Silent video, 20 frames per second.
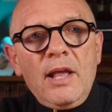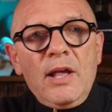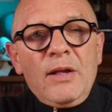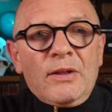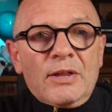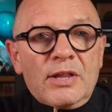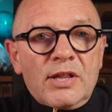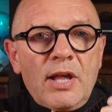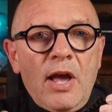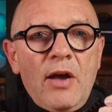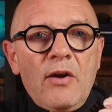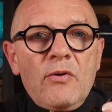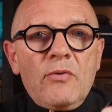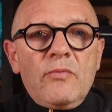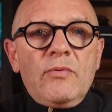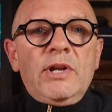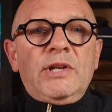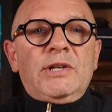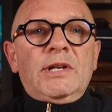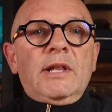So
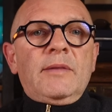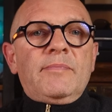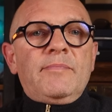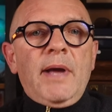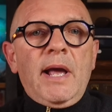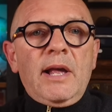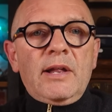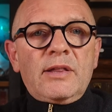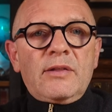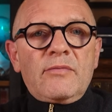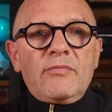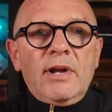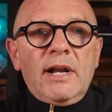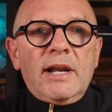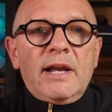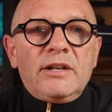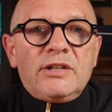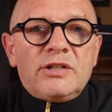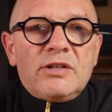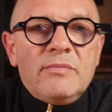which is best? Well,
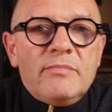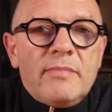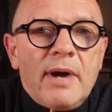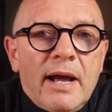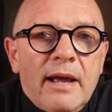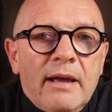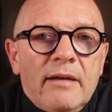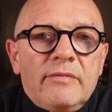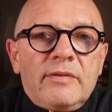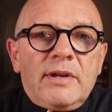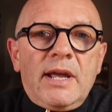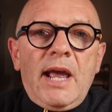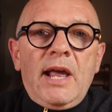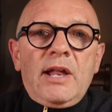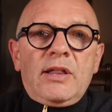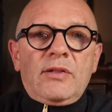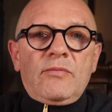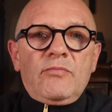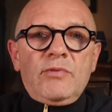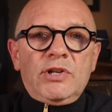as you might have
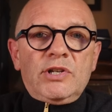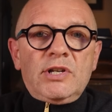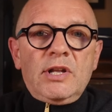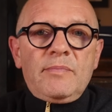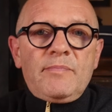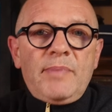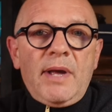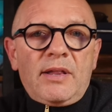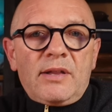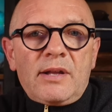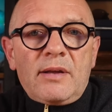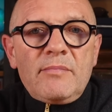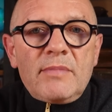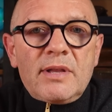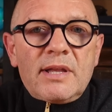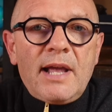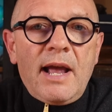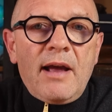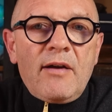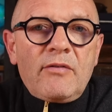guessed, which is best
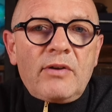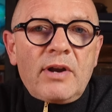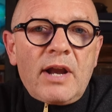comes down